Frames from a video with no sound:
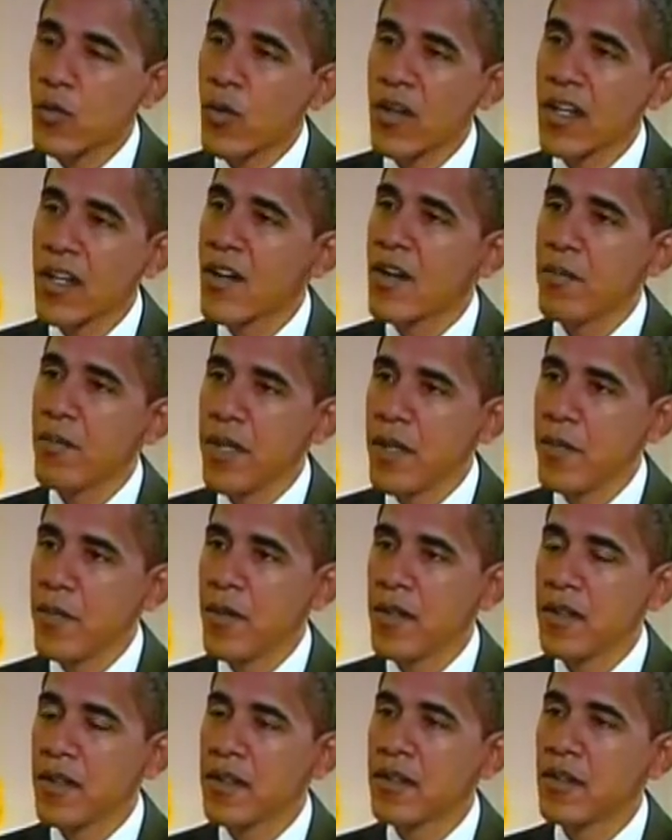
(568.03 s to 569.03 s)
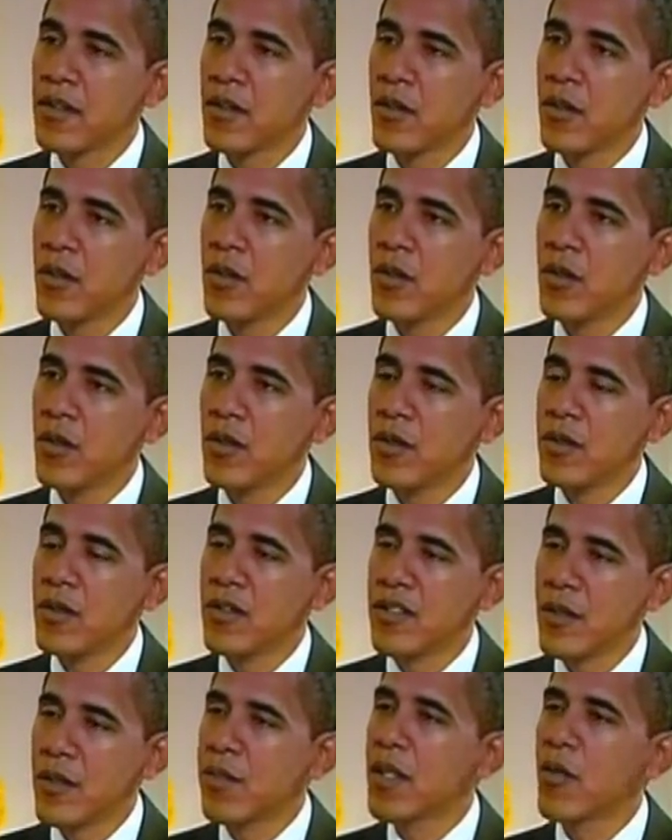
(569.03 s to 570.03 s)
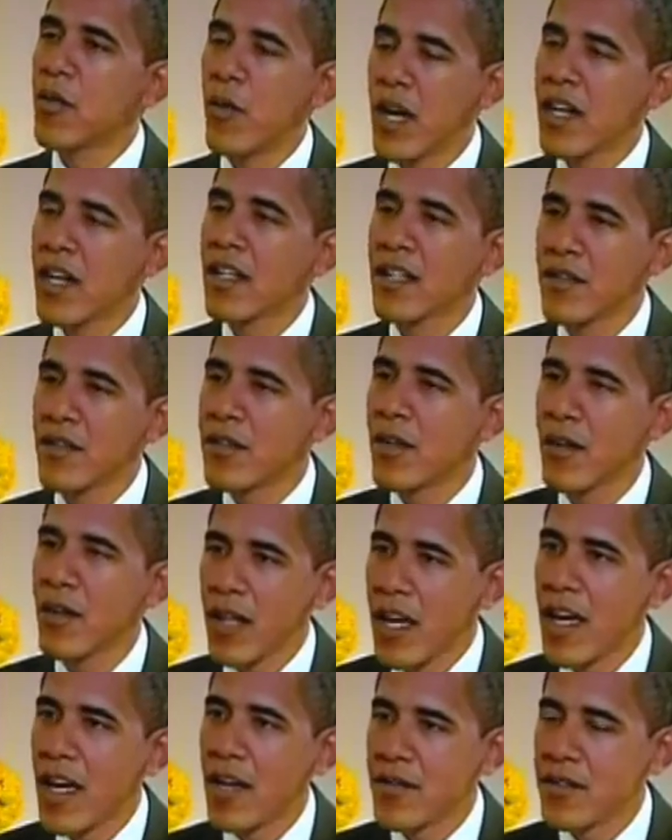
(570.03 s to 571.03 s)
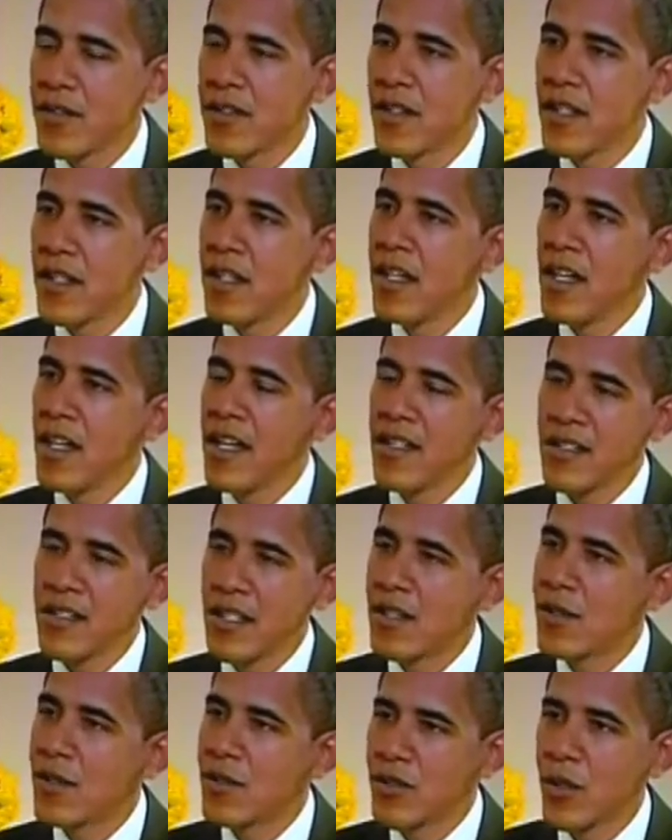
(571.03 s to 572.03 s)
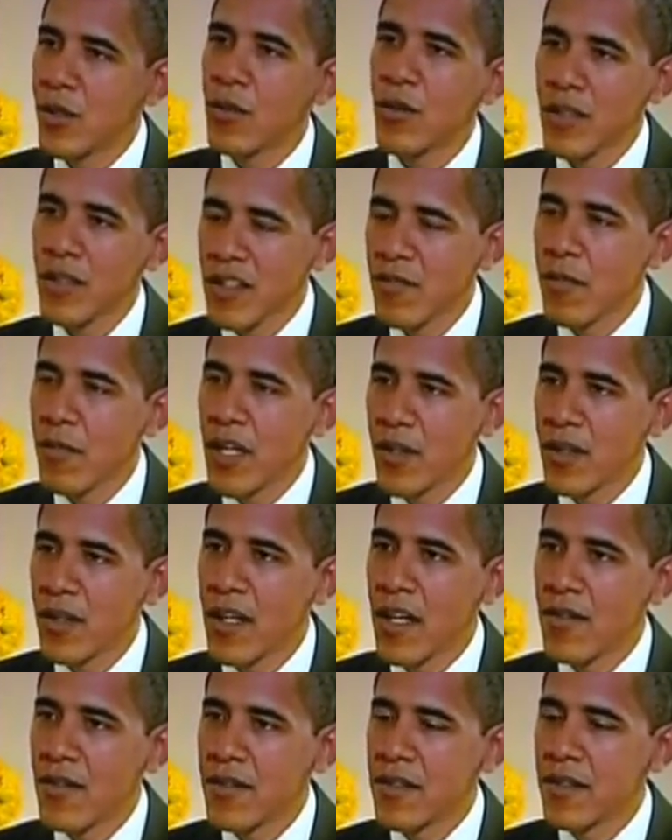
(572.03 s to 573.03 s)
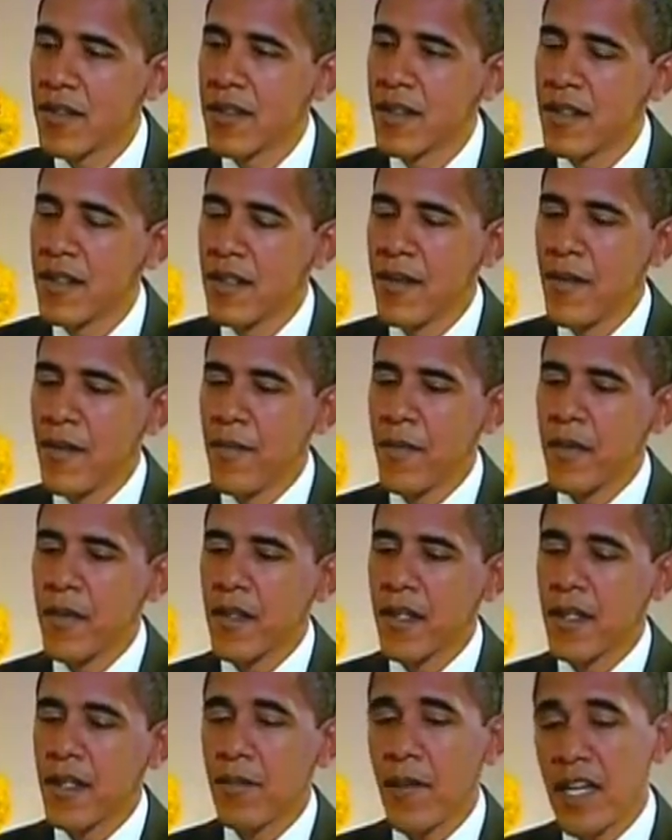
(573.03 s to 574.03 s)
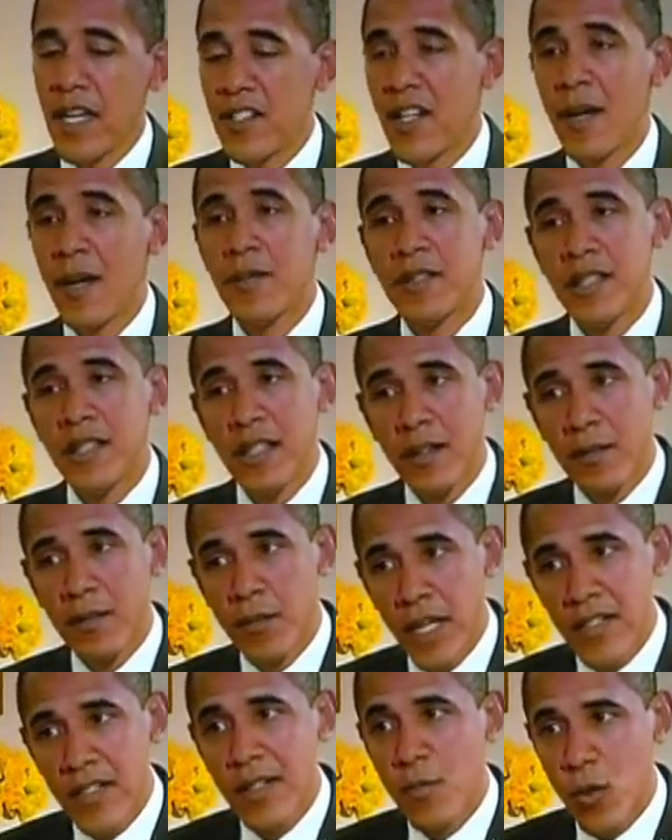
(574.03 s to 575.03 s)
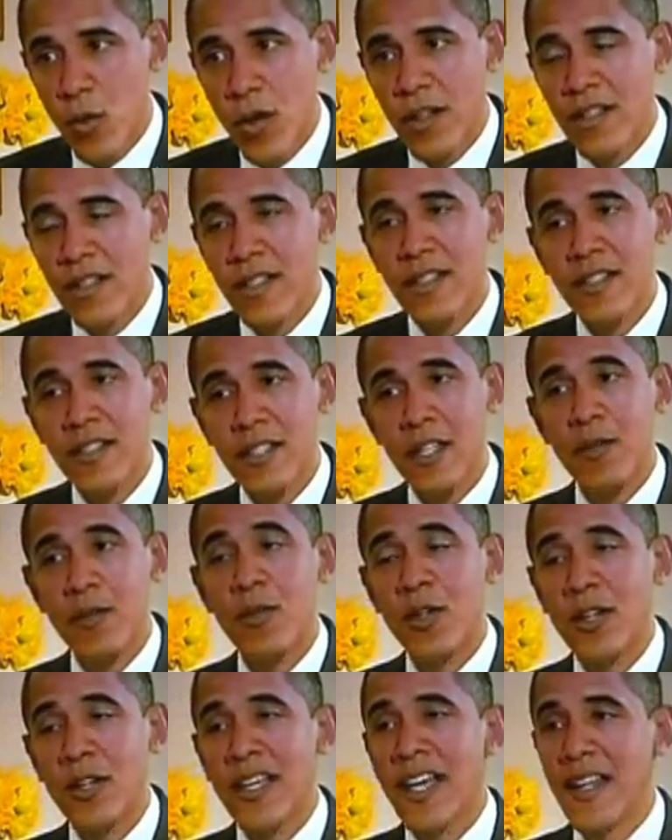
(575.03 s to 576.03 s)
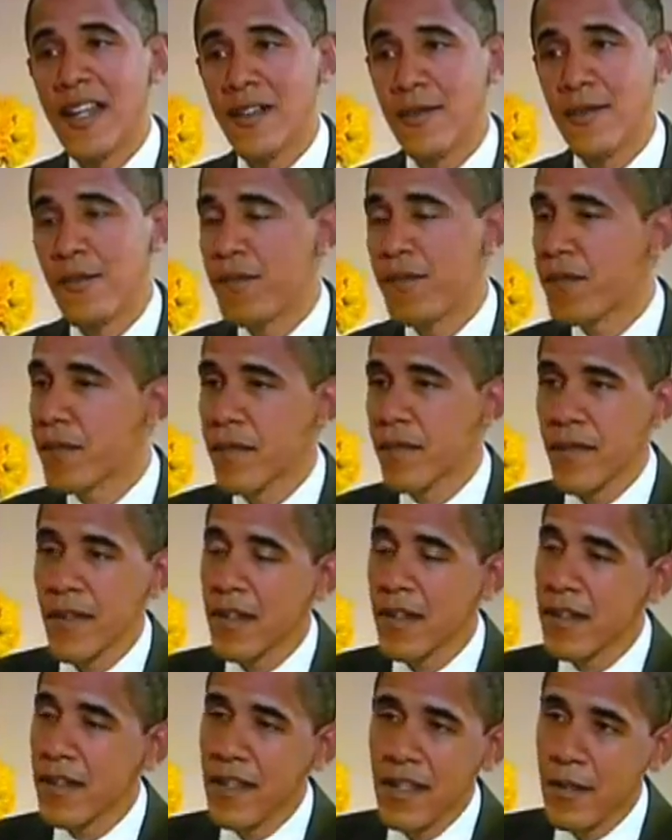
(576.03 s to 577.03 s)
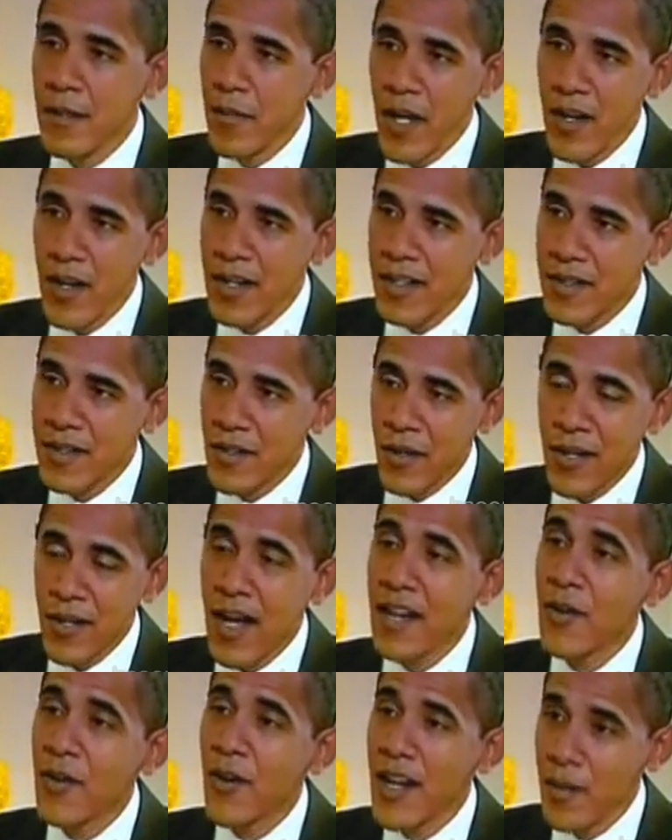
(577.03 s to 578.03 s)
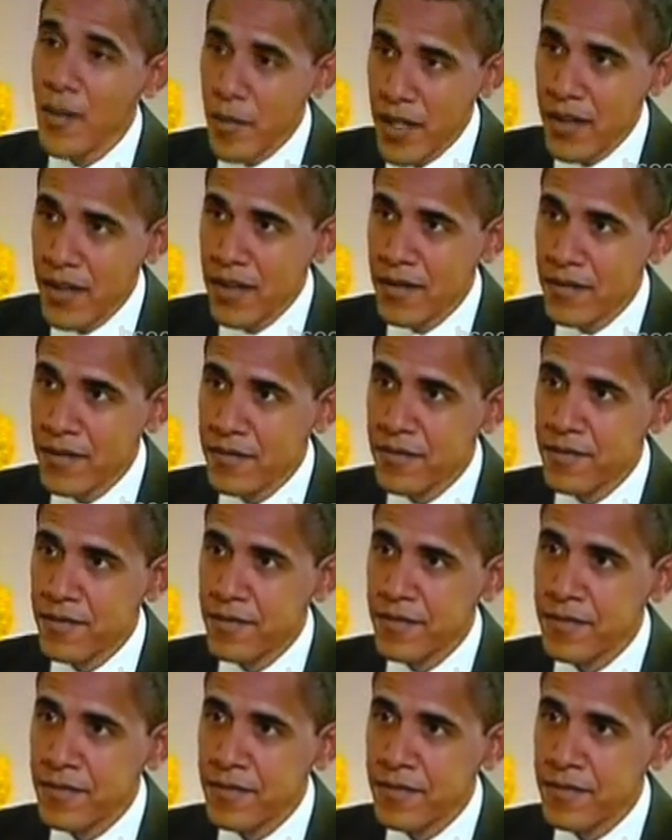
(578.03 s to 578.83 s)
extraordinary people who simply want to live their lives and see their children live better lives. My job to the Muslim world is to communicate that the Americans are not your enemy.